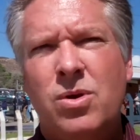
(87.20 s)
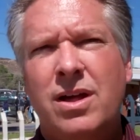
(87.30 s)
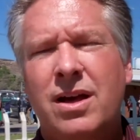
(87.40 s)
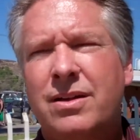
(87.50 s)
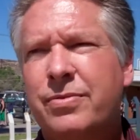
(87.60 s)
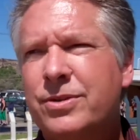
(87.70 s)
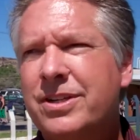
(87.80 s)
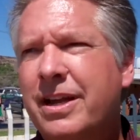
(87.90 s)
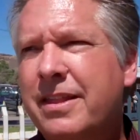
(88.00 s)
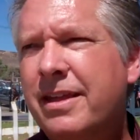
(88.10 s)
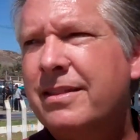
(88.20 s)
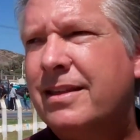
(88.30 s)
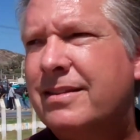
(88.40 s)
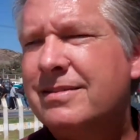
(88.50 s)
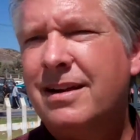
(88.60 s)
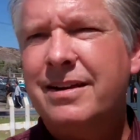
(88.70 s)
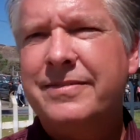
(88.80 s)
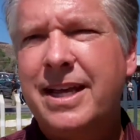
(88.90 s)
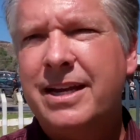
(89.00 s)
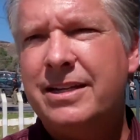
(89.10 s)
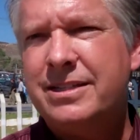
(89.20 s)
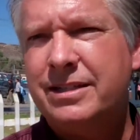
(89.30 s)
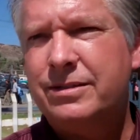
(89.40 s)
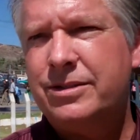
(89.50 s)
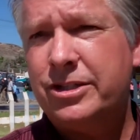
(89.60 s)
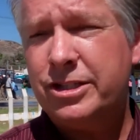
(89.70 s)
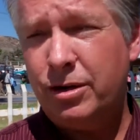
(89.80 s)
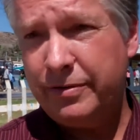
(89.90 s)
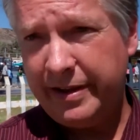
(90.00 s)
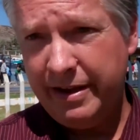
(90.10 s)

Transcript: Well, unfortunately, I think that there's not enough data to show